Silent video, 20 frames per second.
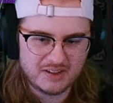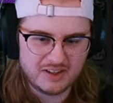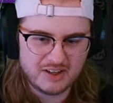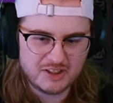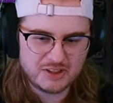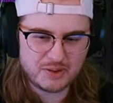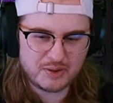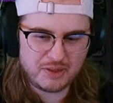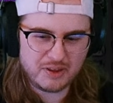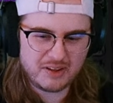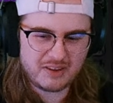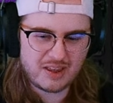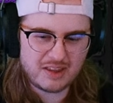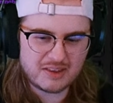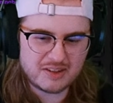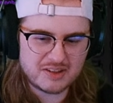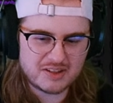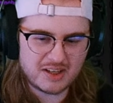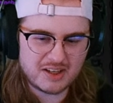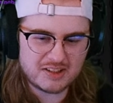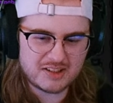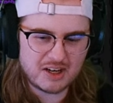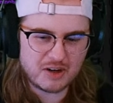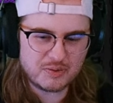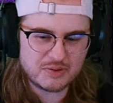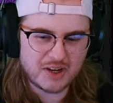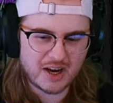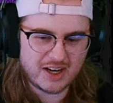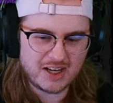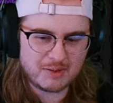So I think in like the same, because I know
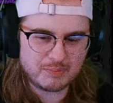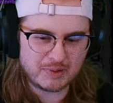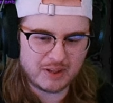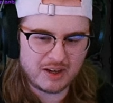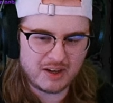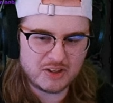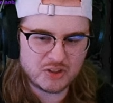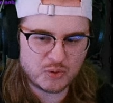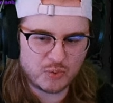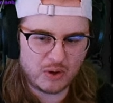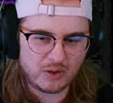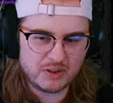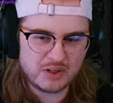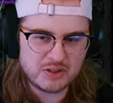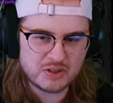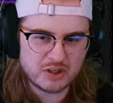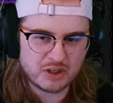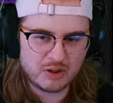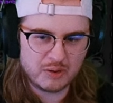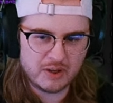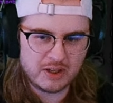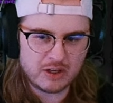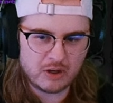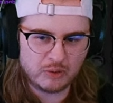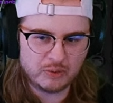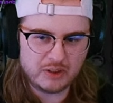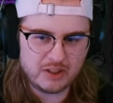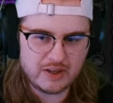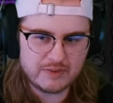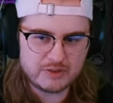Tiny Planet is quality 0, it
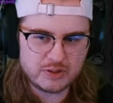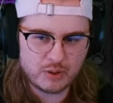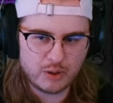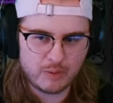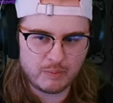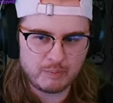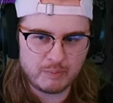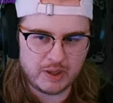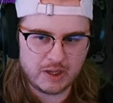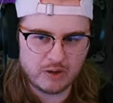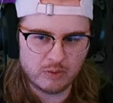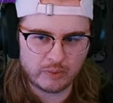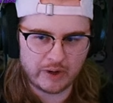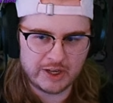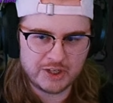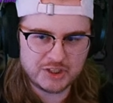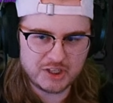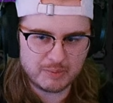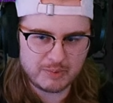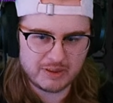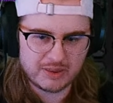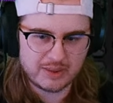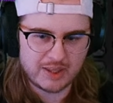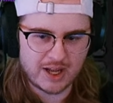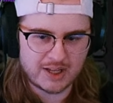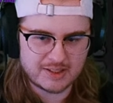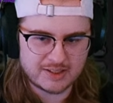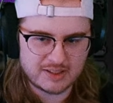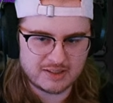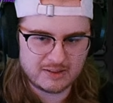only gives you a big range up and
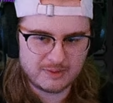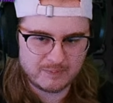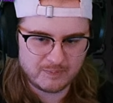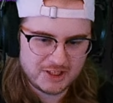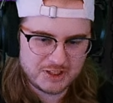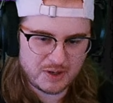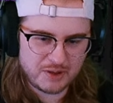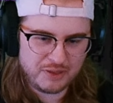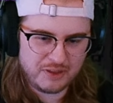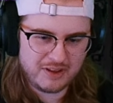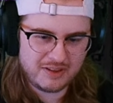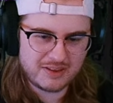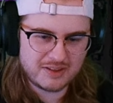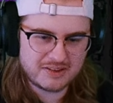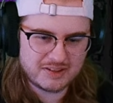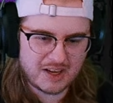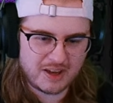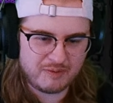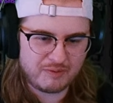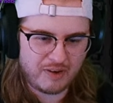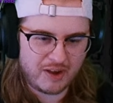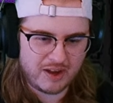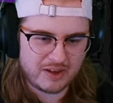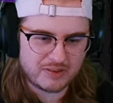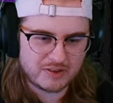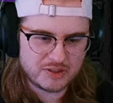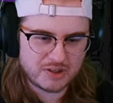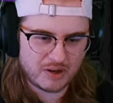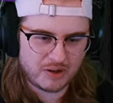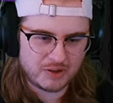that's it. So I think in the same vein,
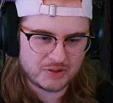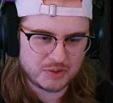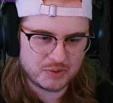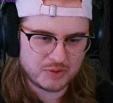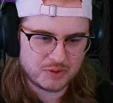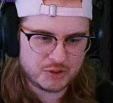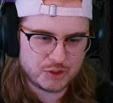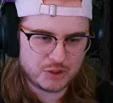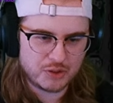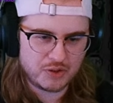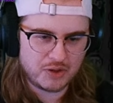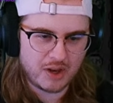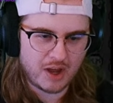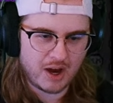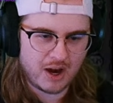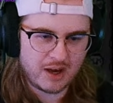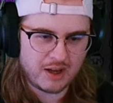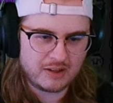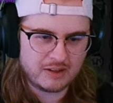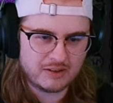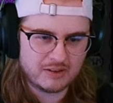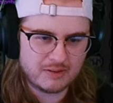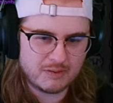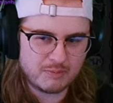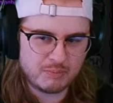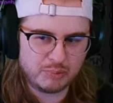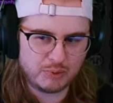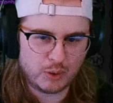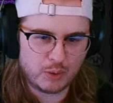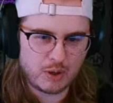this should not
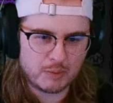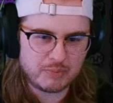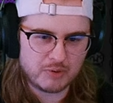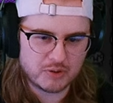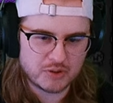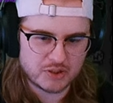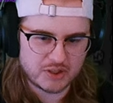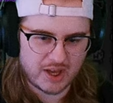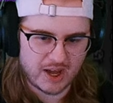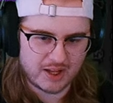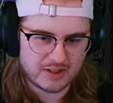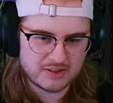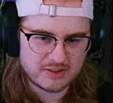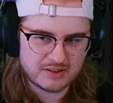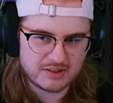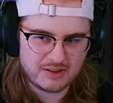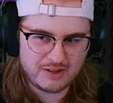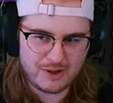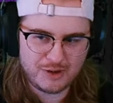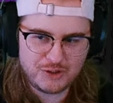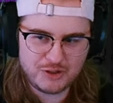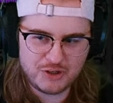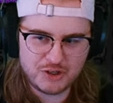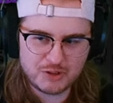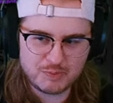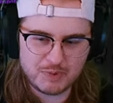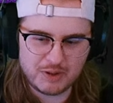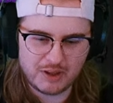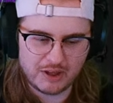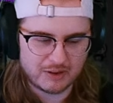blow up your stats. It should
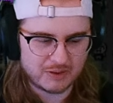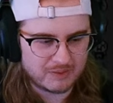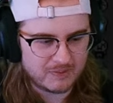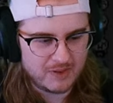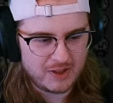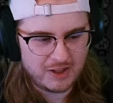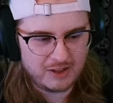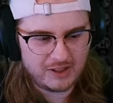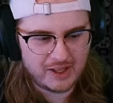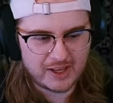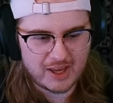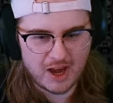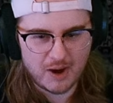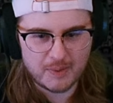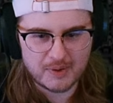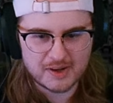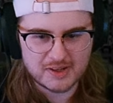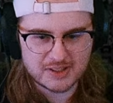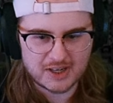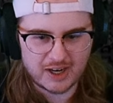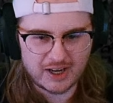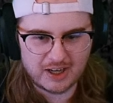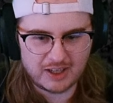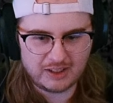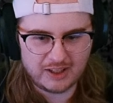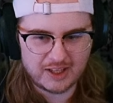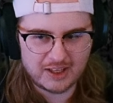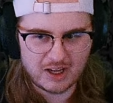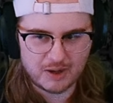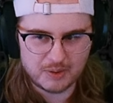just be like how it is. I kind
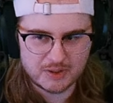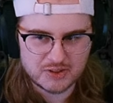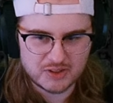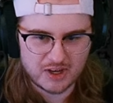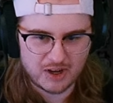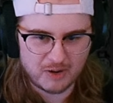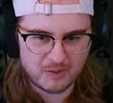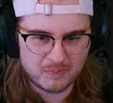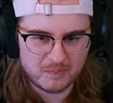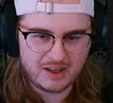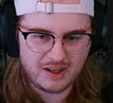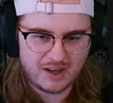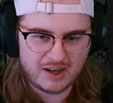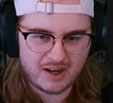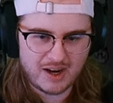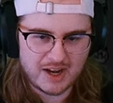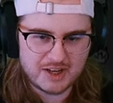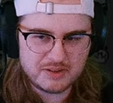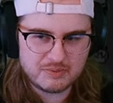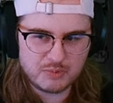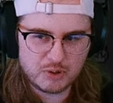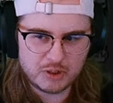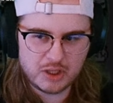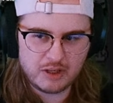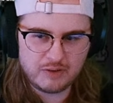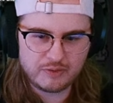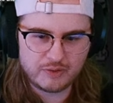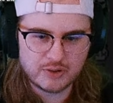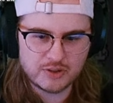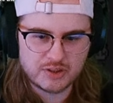of like how it is now. I'm
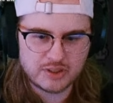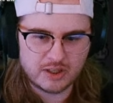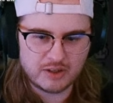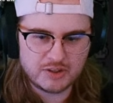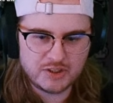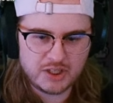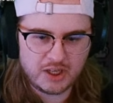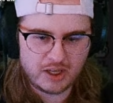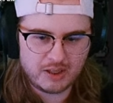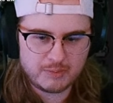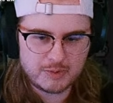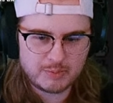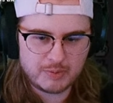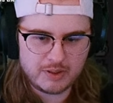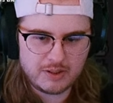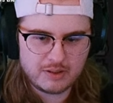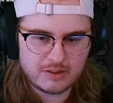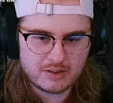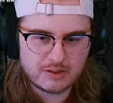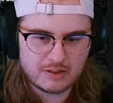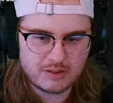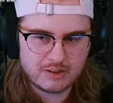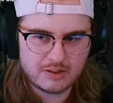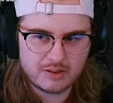looking for synergy items, please.